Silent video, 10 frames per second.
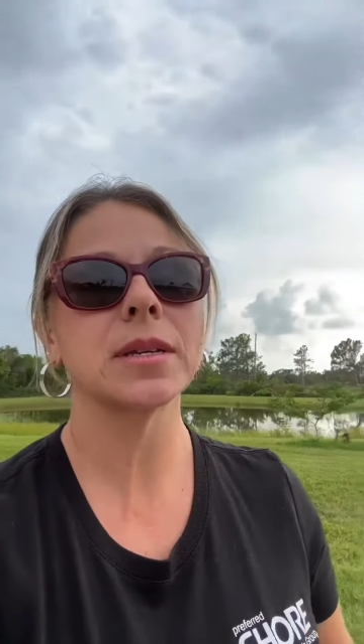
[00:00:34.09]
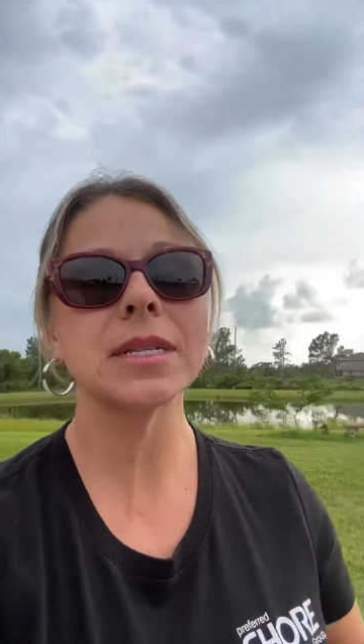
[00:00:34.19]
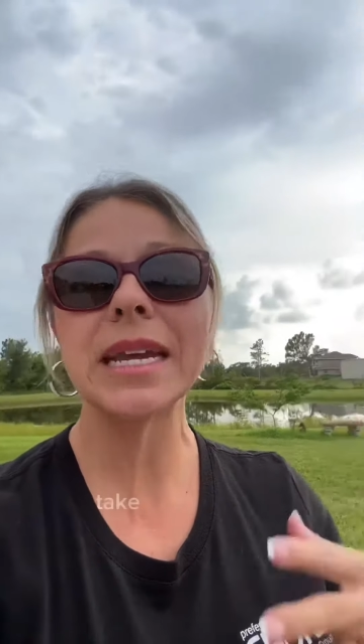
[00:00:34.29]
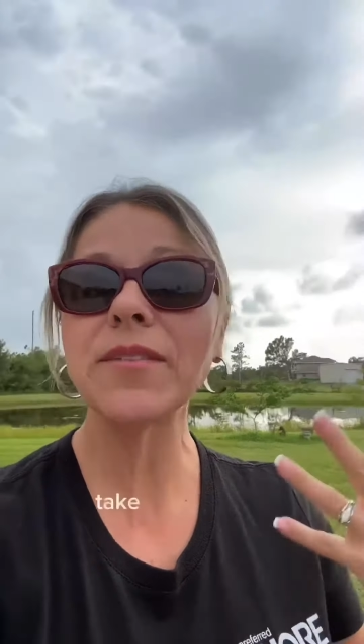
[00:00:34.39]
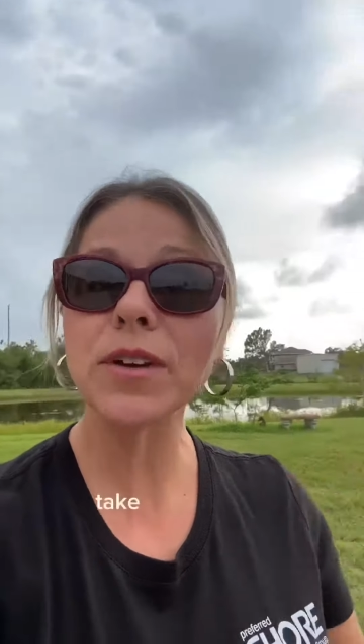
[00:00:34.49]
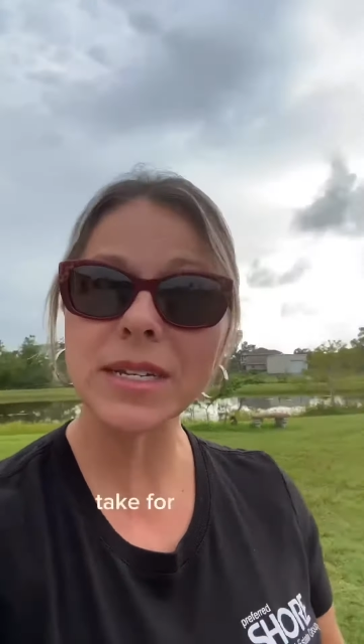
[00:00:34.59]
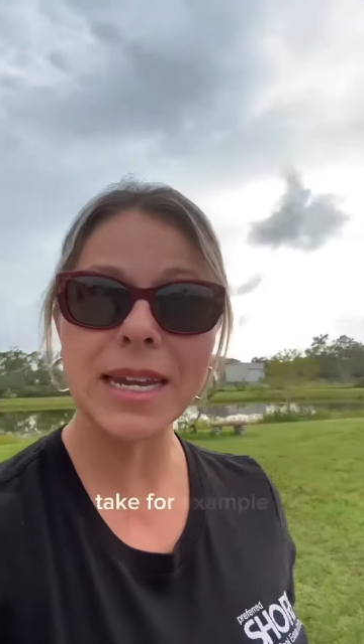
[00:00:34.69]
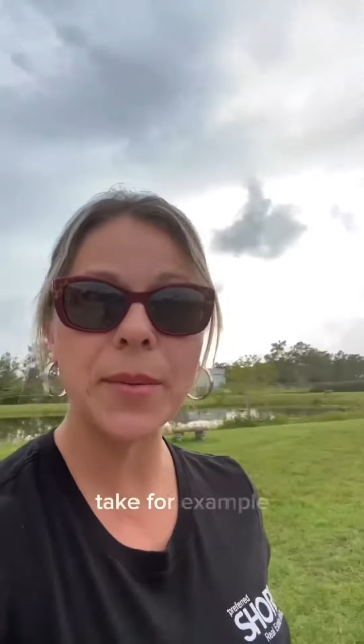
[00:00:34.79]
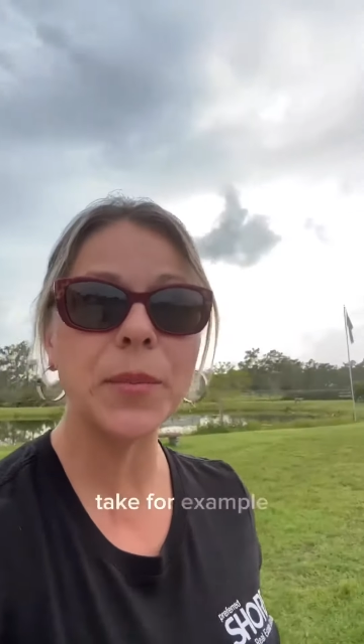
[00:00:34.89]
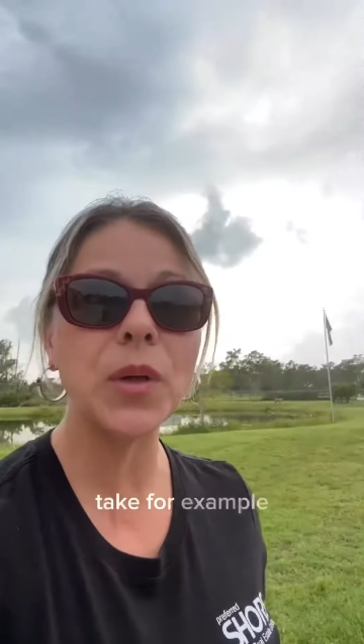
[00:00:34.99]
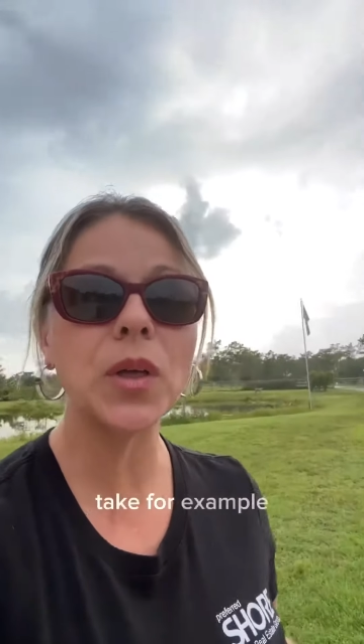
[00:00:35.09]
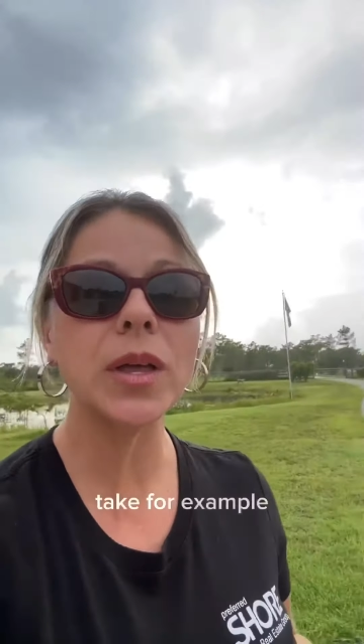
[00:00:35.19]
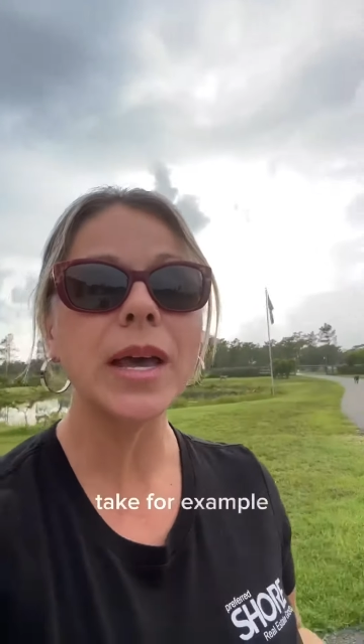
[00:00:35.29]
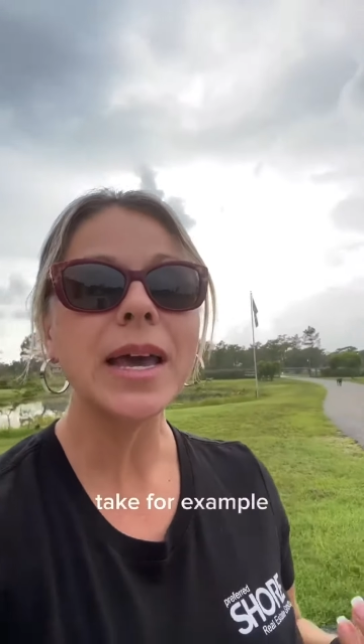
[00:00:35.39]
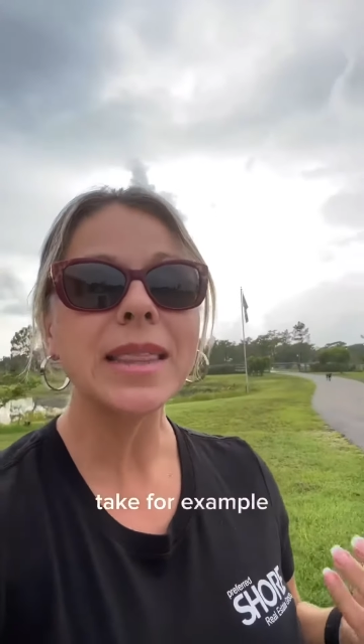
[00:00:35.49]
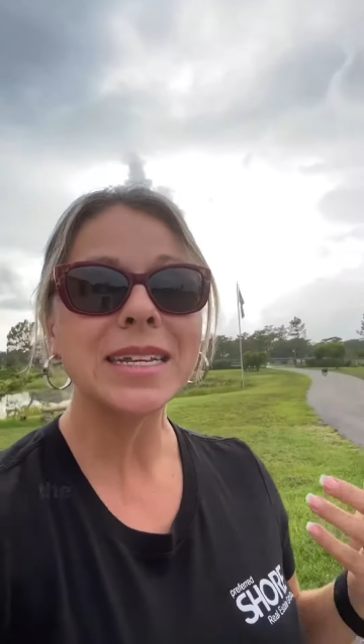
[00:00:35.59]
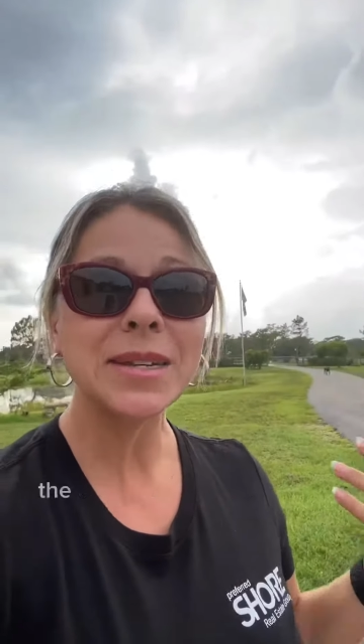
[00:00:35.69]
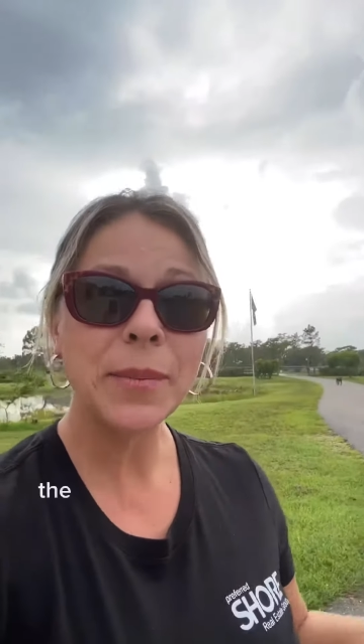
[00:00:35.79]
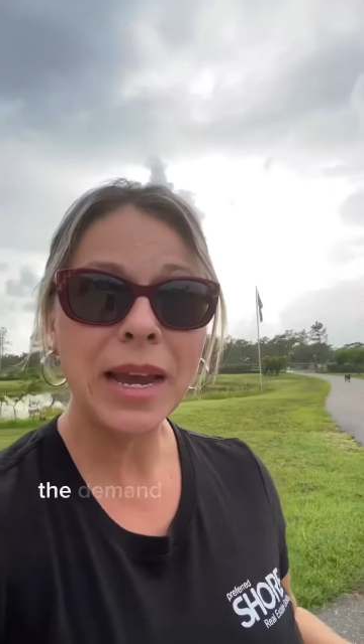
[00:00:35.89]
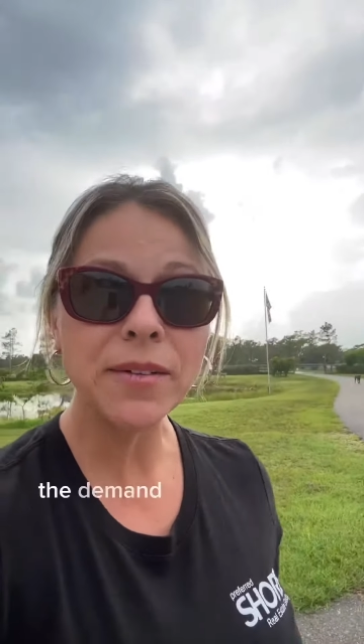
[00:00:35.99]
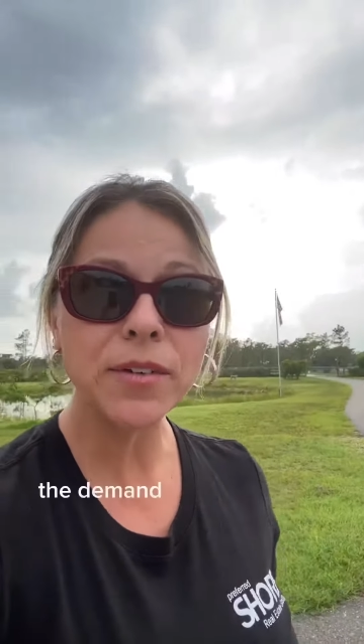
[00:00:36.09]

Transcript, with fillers: Take, for example, the demand